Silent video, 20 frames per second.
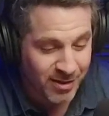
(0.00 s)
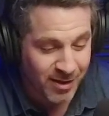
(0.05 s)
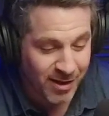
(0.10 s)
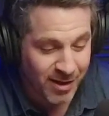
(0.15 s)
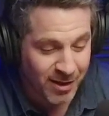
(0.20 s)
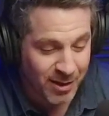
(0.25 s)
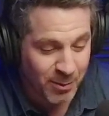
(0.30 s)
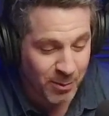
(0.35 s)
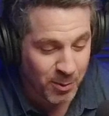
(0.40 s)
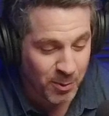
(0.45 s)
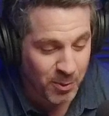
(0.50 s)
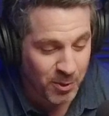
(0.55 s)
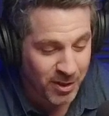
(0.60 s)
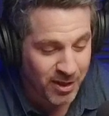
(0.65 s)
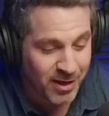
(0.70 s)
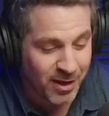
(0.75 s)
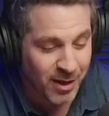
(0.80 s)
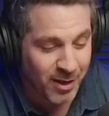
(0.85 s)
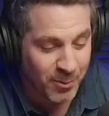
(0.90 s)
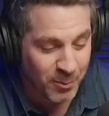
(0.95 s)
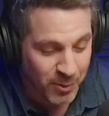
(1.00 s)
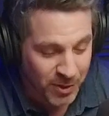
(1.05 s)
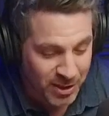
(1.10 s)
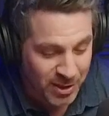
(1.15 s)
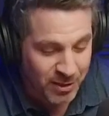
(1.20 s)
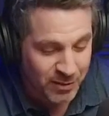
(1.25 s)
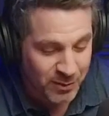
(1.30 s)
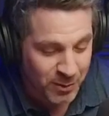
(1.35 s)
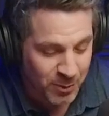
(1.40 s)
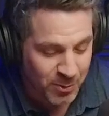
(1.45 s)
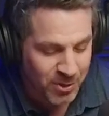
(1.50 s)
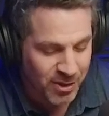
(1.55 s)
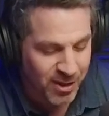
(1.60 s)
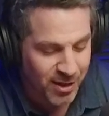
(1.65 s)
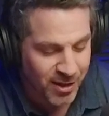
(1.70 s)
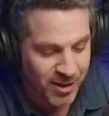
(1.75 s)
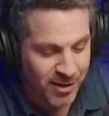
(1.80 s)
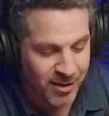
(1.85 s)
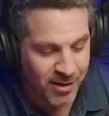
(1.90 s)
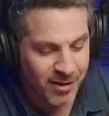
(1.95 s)
that we're working on with this whole
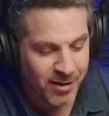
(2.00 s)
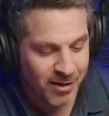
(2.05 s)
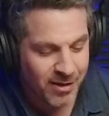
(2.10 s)
thing.